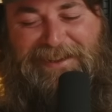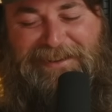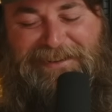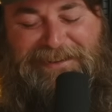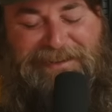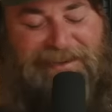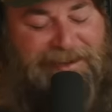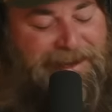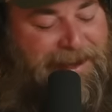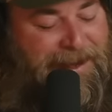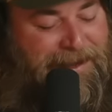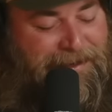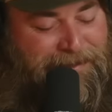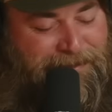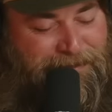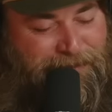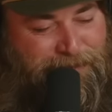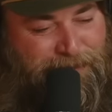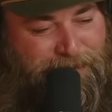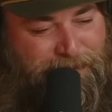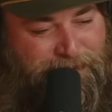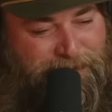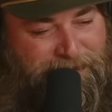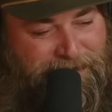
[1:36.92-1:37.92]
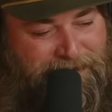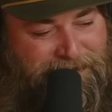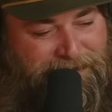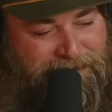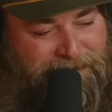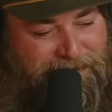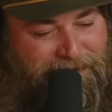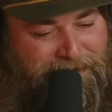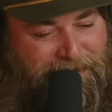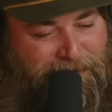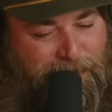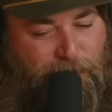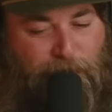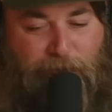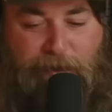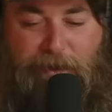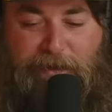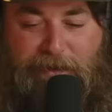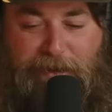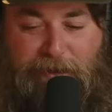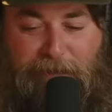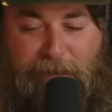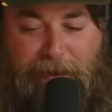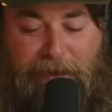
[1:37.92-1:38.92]
Today's 12 minute talk, we're
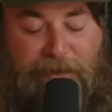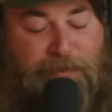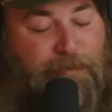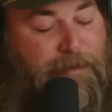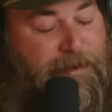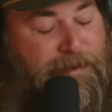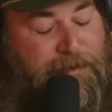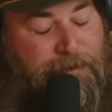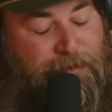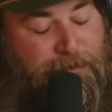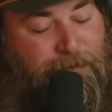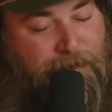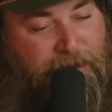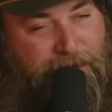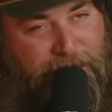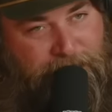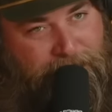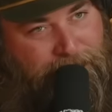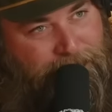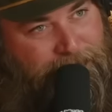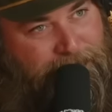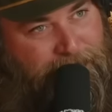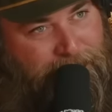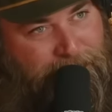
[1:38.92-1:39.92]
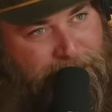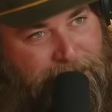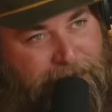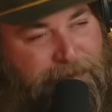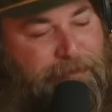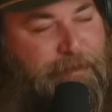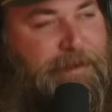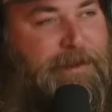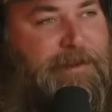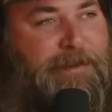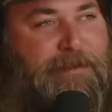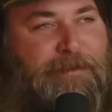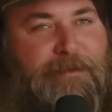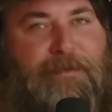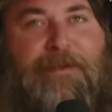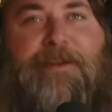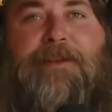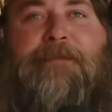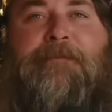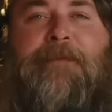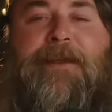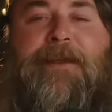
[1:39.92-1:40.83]
gonna talk about 22 Creed. We haven't talked about 22 Creed in a